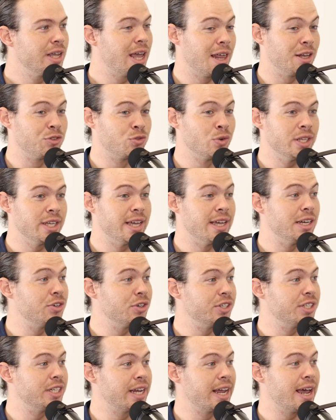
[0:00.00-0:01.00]
Yeah, it's really
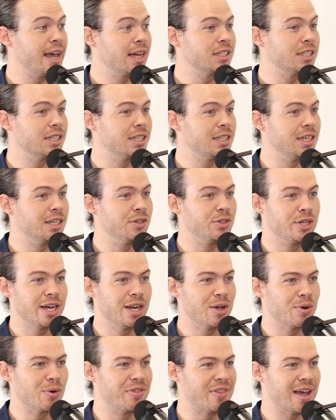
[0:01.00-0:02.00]
interesting actually that you did
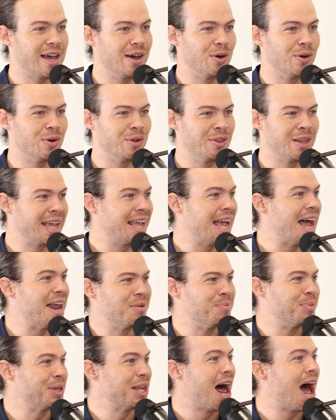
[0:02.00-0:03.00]
it without, like, kind
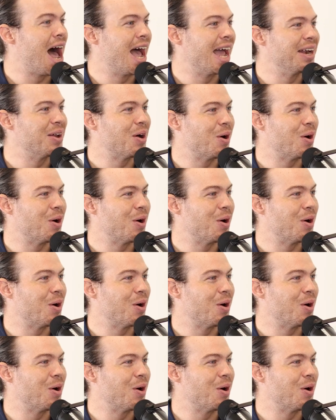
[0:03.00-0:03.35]
of blind